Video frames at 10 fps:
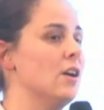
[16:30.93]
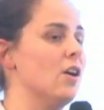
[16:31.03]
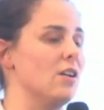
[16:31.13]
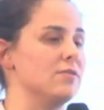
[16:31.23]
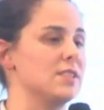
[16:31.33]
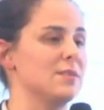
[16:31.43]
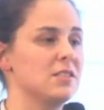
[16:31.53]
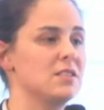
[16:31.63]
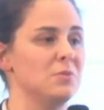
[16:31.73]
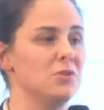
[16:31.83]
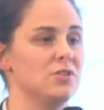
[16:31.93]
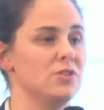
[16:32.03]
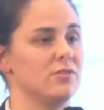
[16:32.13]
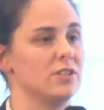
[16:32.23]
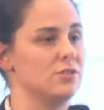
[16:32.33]
of substance abuse,
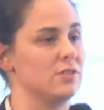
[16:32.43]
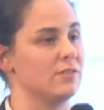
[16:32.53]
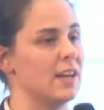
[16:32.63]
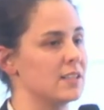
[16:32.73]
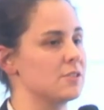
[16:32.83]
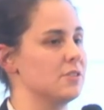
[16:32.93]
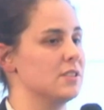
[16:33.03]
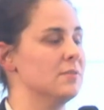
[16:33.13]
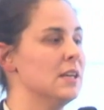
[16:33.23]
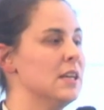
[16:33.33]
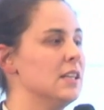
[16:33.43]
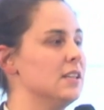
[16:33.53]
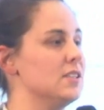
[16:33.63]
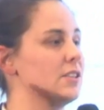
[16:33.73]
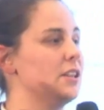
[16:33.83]
you have issues of gangsterism.
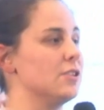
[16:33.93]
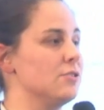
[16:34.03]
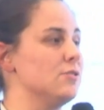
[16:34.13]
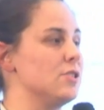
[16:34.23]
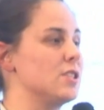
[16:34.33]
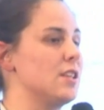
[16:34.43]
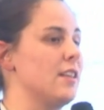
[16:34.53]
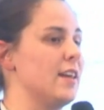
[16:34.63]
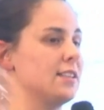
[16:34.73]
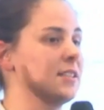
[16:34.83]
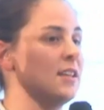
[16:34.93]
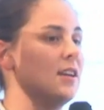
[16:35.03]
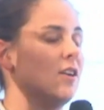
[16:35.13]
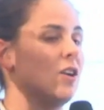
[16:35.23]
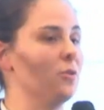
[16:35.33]
These are issues that
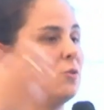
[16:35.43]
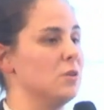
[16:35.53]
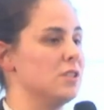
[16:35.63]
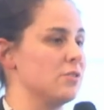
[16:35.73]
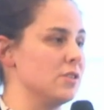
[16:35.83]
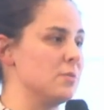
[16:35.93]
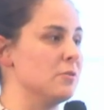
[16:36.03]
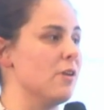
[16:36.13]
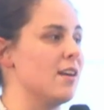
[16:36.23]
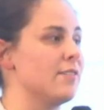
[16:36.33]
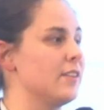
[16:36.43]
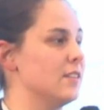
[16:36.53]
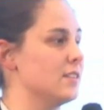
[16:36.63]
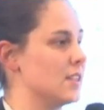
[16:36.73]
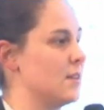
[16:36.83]
are always going to be rife in
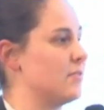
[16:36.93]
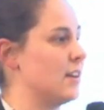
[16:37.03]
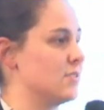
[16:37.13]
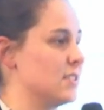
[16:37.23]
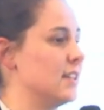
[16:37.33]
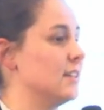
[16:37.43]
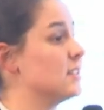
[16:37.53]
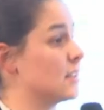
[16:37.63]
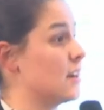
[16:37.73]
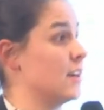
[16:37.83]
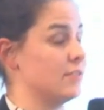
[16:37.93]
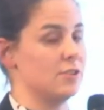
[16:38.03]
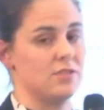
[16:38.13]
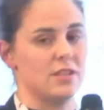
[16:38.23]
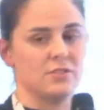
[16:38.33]
this type of housing. And these are the kind of
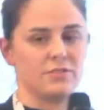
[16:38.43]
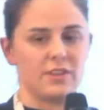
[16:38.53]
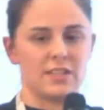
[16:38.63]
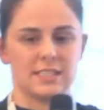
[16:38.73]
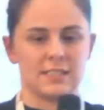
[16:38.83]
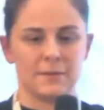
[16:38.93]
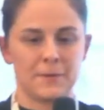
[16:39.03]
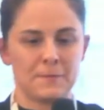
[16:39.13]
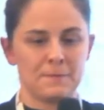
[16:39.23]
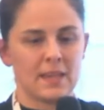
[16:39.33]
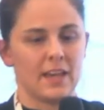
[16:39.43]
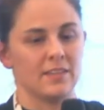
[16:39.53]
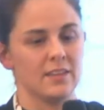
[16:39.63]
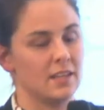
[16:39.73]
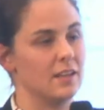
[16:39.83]
issues that you're facing.
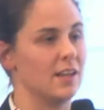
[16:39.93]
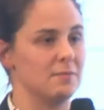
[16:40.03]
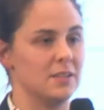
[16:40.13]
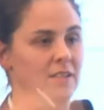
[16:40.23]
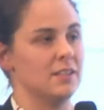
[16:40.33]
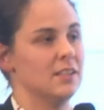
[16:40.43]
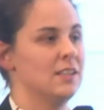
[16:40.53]
And then, I mean,